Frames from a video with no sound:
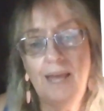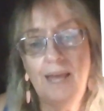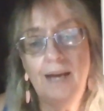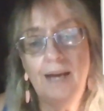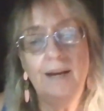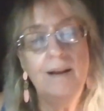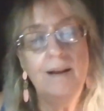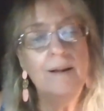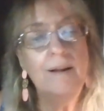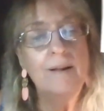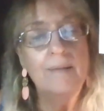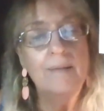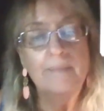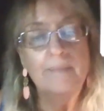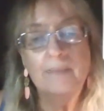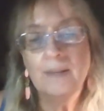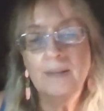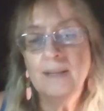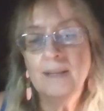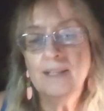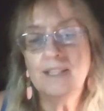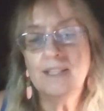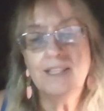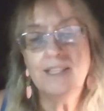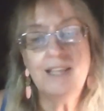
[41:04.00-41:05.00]
head,
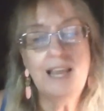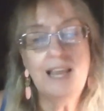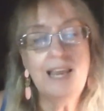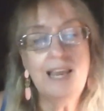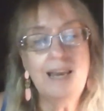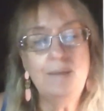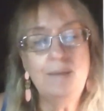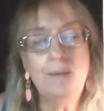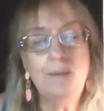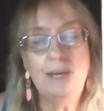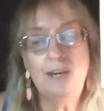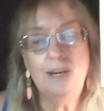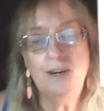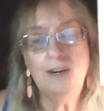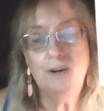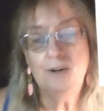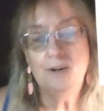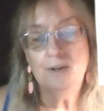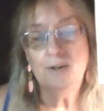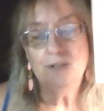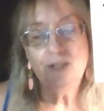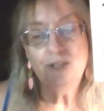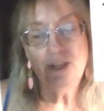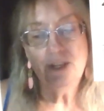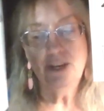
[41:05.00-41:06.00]
same
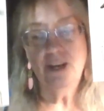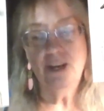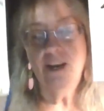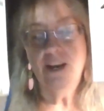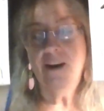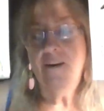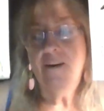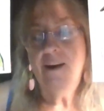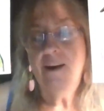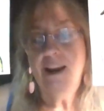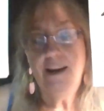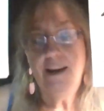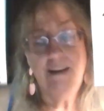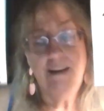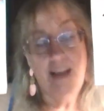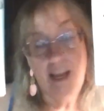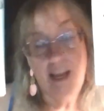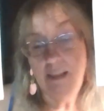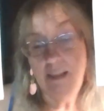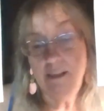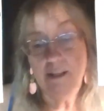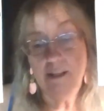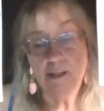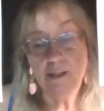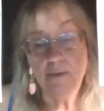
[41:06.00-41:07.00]
ears, right?
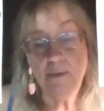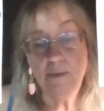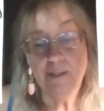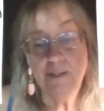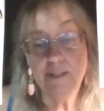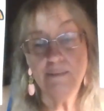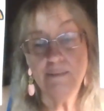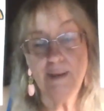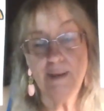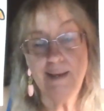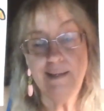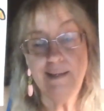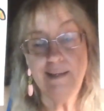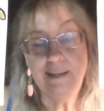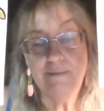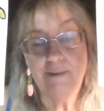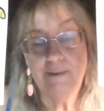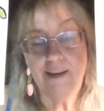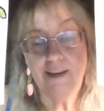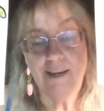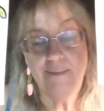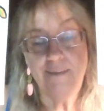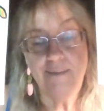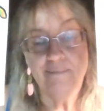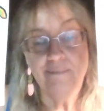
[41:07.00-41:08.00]
And this one is my
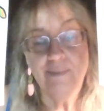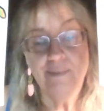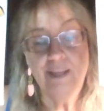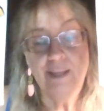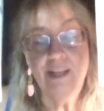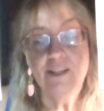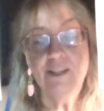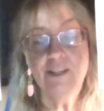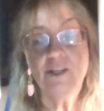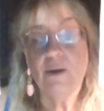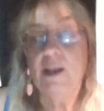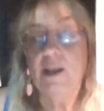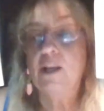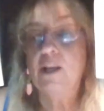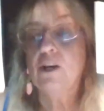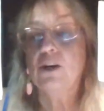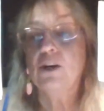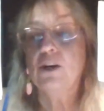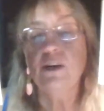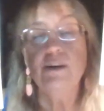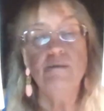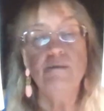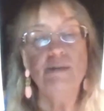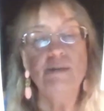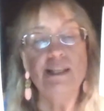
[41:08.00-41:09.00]
Levi. So I
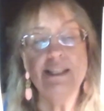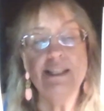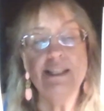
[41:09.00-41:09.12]
couldn't